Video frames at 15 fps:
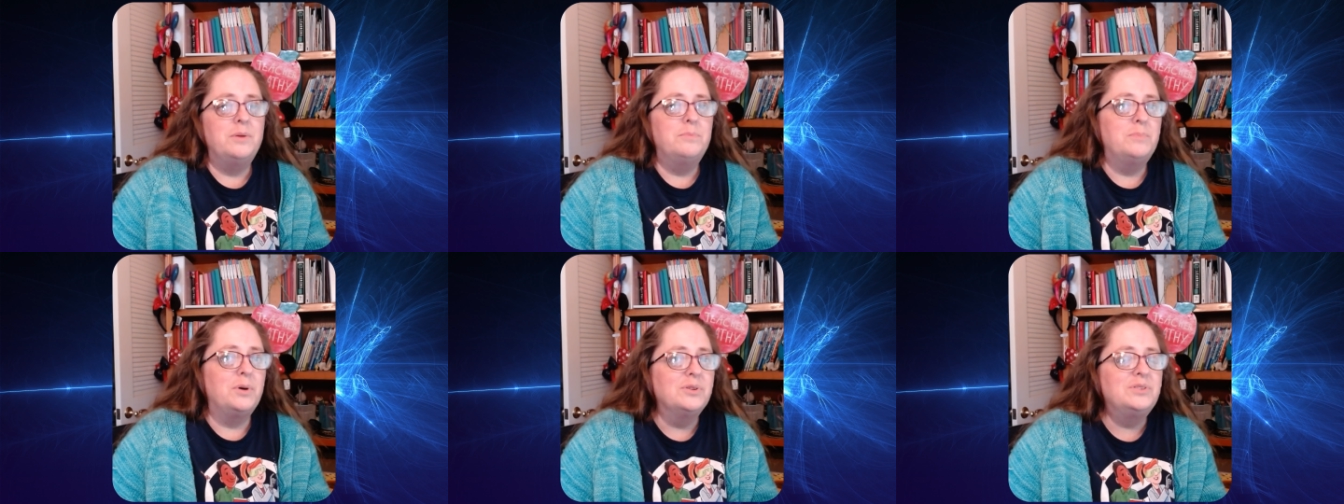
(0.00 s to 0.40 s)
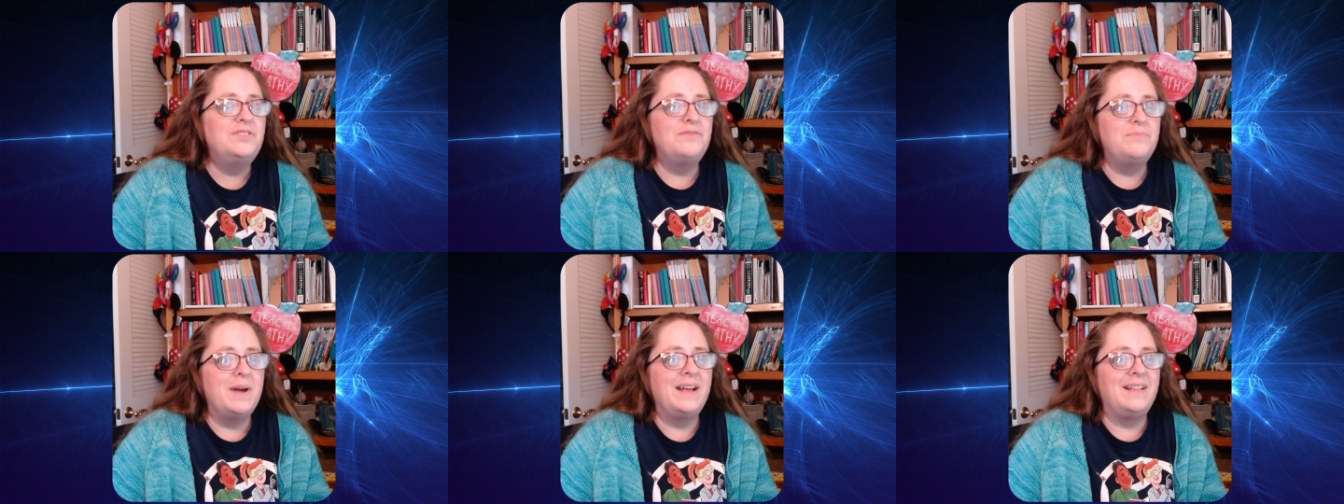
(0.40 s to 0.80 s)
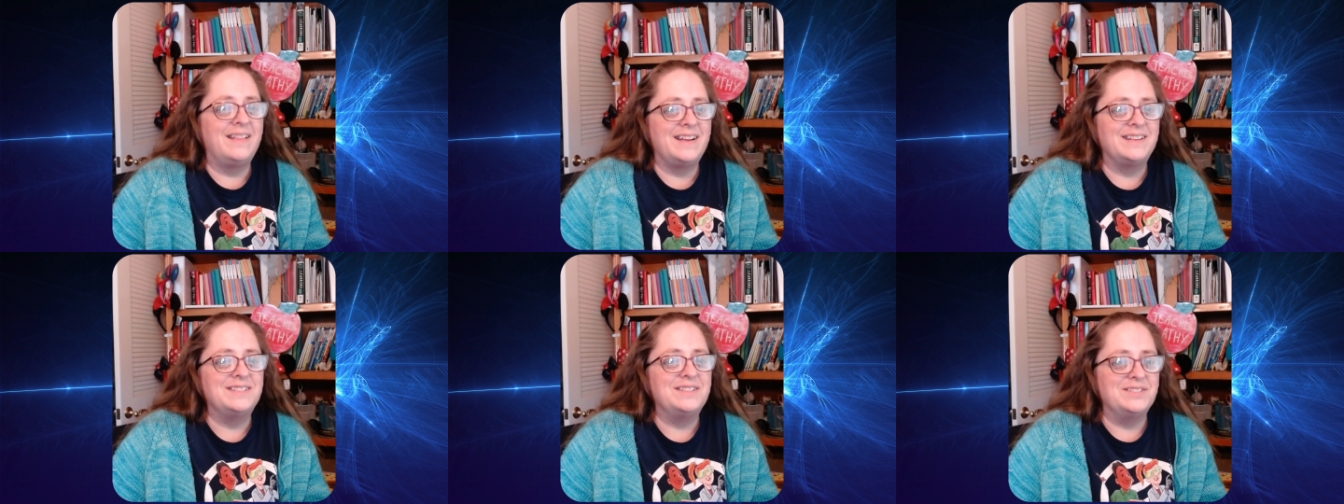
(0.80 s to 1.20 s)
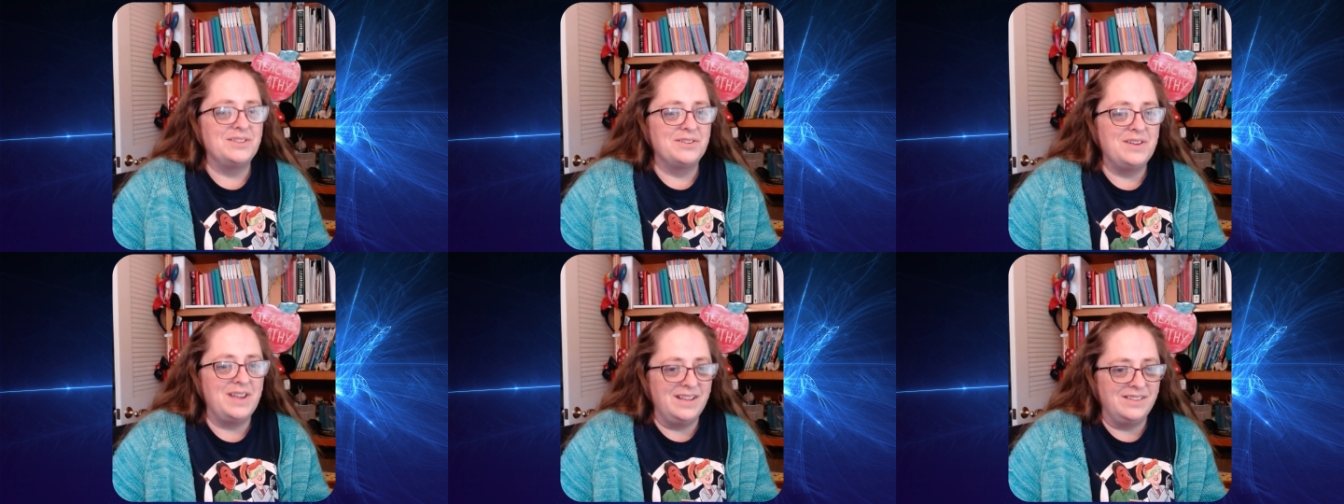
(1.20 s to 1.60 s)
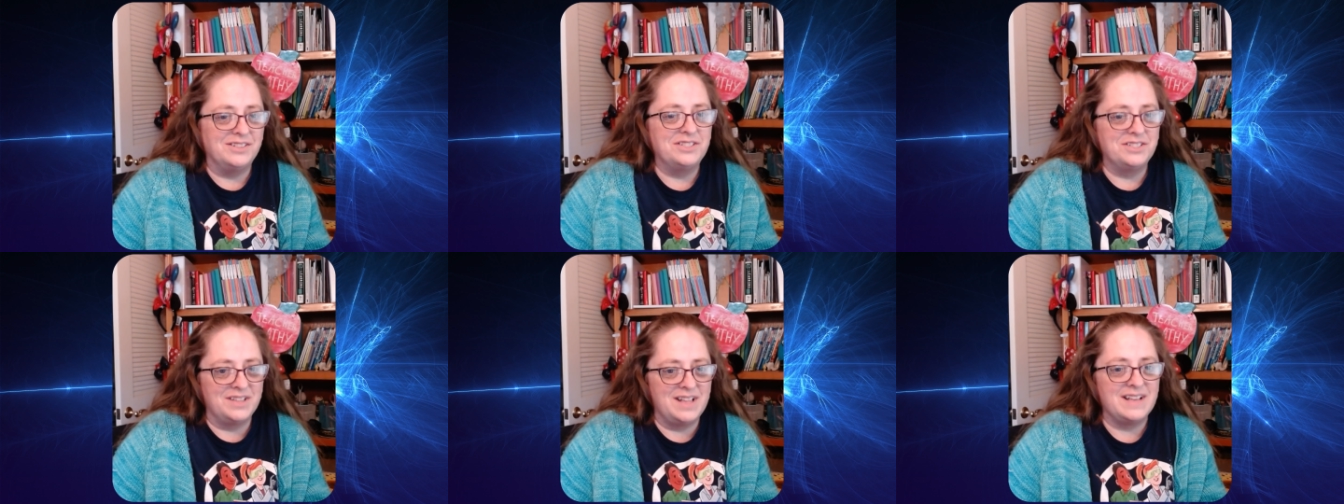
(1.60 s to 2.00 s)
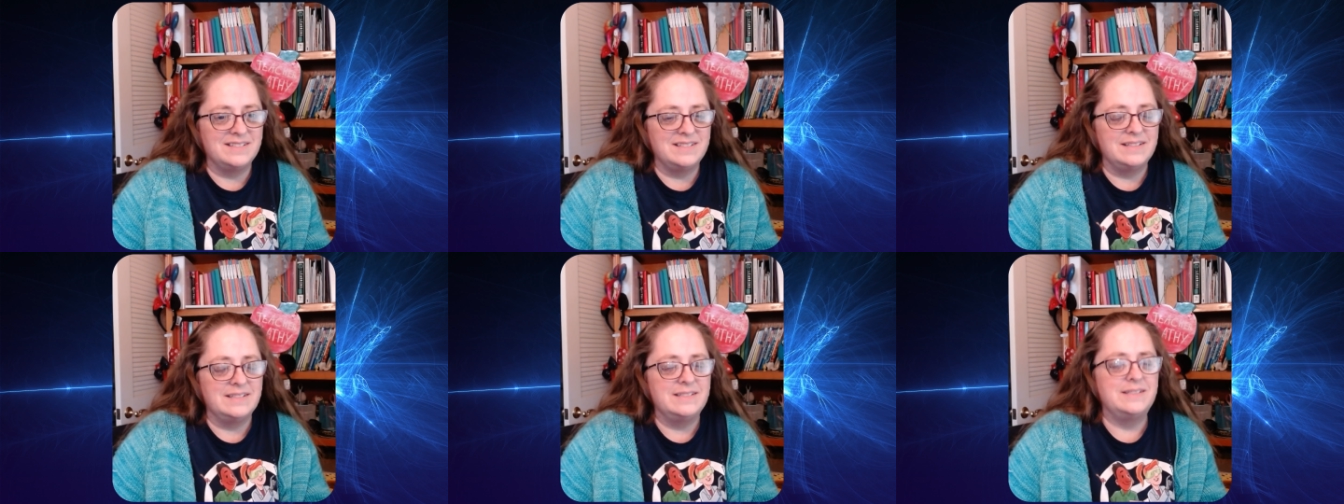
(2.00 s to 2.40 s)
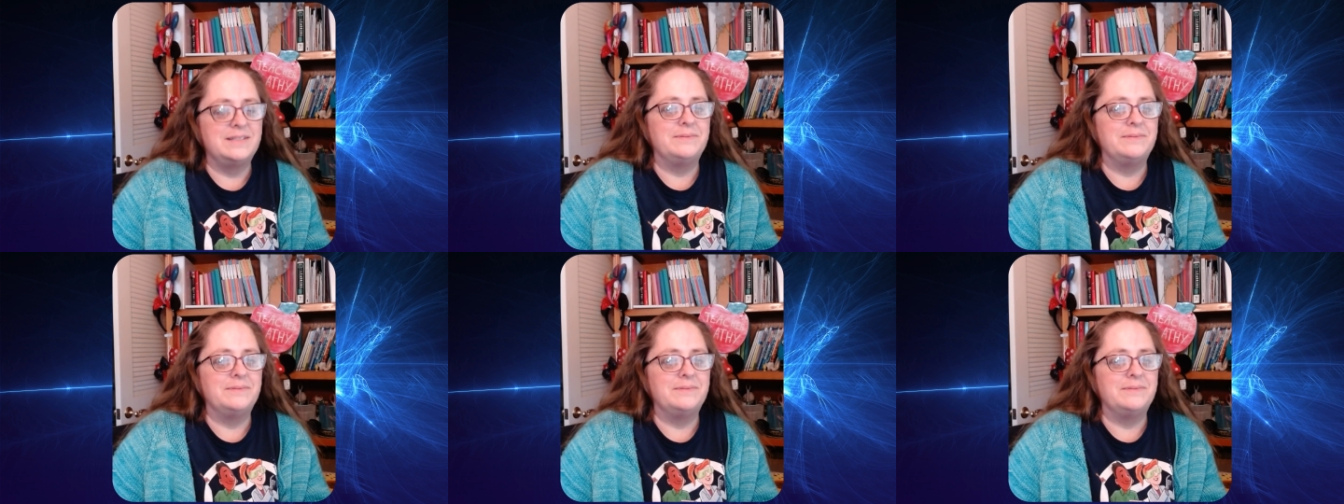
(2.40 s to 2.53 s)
Most of my classes are English classes.